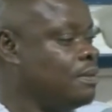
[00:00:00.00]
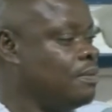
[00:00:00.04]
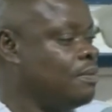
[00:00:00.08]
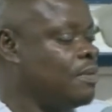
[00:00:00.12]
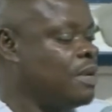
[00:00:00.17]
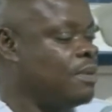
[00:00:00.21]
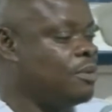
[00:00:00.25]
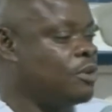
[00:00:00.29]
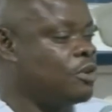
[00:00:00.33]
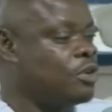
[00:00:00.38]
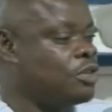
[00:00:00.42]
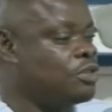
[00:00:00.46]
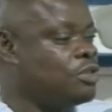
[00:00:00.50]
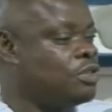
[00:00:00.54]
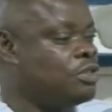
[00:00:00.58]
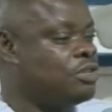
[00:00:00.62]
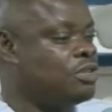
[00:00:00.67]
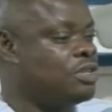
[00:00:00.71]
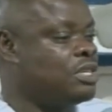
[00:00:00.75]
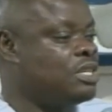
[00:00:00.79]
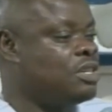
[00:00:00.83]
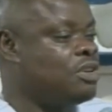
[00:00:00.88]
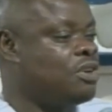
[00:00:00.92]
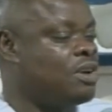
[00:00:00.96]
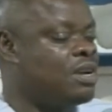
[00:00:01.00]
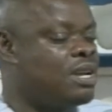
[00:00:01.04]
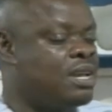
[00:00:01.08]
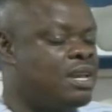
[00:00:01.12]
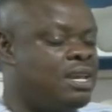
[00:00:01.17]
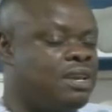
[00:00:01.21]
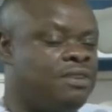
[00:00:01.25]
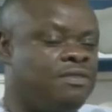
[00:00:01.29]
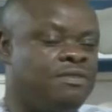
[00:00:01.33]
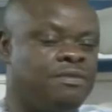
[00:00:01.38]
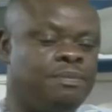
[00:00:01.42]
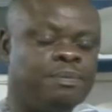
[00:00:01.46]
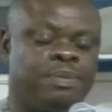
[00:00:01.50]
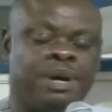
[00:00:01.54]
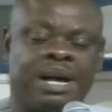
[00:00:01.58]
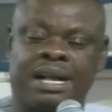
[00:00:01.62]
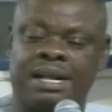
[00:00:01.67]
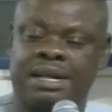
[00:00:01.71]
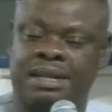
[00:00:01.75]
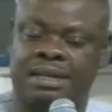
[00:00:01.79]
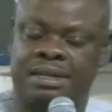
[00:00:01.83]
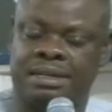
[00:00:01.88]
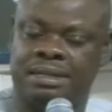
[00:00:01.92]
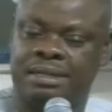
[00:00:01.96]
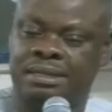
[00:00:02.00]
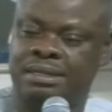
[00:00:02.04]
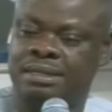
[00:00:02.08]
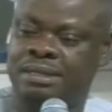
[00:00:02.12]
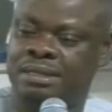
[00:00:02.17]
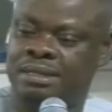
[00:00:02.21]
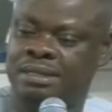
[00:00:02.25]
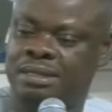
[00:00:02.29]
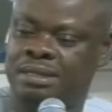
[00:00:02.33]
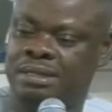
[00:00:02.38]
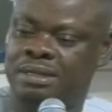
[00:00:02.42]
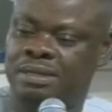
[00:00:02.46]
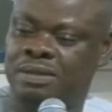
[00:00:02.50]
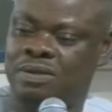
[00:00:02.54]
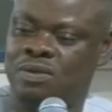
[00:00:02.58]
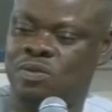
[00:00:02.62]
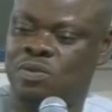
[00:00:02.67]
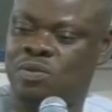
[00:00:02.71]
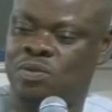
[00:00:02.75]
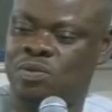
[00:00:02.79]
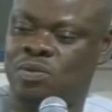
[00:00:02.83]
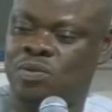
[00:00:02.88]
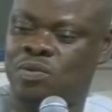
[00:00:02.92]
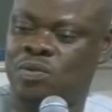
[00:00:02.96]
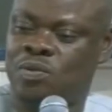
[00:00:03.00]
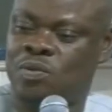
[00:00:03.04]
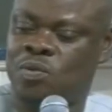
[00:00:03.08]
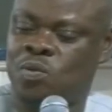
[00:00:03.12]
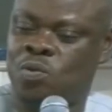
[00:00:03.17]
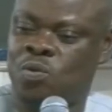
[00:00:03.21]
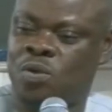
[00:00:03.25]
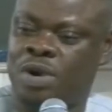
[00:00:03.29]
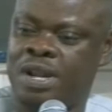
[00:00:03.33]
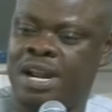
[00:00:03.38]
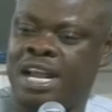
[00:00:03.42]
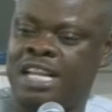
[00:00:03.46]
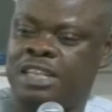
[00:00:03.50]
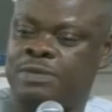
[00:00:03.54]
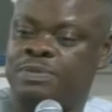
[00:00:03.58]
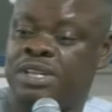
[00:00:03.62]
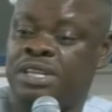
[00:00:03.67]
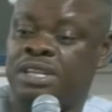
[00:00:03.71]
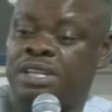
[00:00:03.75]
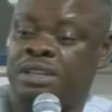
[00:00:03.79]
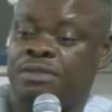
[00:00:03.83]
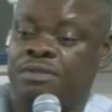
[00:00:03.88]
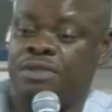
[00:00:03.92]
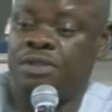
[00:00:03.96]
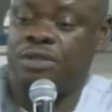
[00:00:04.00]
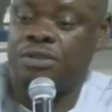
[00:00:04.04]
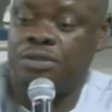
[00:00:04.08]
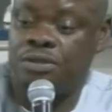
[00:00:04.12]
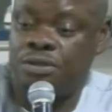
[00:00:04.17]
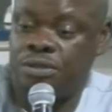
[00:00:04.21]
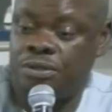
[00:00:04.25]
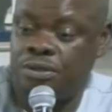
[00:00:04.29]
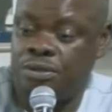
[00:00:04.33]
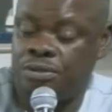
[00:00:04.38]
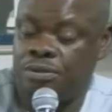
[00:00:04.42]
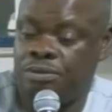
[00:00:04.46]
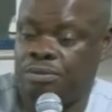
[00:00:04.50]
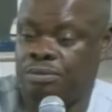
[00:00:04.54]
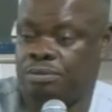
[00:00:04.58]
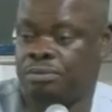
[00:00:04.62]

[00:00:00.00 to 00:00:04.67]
but because you do not give back what has been given to you.